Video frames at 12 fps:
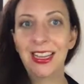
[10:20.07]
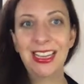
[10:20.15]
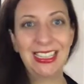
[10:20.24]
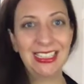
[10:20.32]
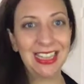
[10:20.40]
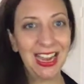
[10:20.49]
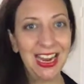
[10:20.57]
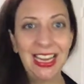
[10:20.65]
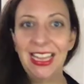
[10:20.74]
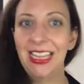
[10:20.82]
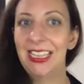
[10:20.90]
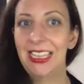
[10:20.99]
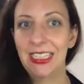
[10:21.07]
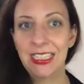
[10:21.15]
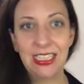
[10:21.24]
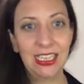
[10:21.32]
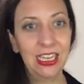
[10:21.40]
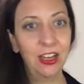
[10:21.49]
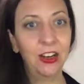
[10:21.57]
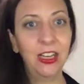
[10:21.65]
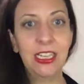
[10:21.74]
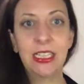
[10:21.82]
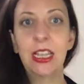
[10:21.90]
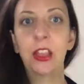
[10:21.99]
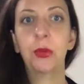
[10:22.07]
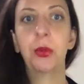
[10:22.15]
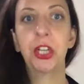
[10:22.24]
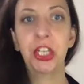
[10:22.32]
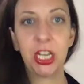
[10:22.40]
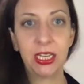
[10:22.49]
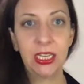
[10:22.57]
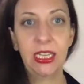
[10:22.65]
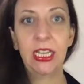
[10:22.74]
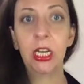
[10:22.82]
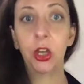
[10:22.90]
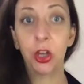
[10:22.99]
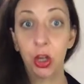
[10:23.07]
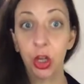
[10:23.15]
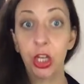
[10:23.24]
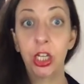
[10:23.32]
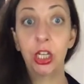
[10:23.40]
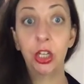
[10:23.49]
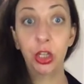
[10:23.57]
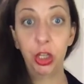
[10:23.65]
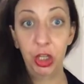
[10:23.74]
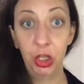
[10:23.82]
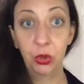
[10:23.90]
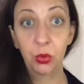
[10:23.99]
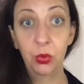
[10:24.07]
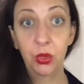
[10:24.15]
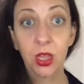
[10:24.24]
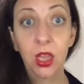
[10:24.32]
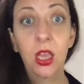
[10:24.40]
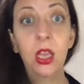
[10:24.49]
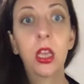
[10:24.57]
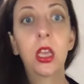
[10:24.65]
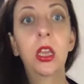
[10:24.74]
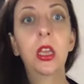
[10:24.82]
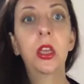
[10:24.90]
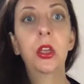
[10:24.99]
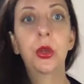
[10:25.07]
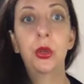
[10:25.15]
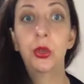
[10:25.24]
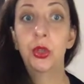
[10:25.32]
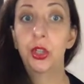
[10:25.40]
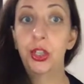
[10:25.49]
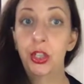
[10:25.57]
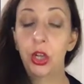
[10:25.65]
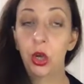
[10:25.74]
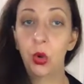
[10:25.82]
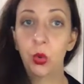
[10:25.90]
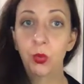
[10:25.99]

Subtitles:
anxiety, insecurities, and they're projecting it on you. So,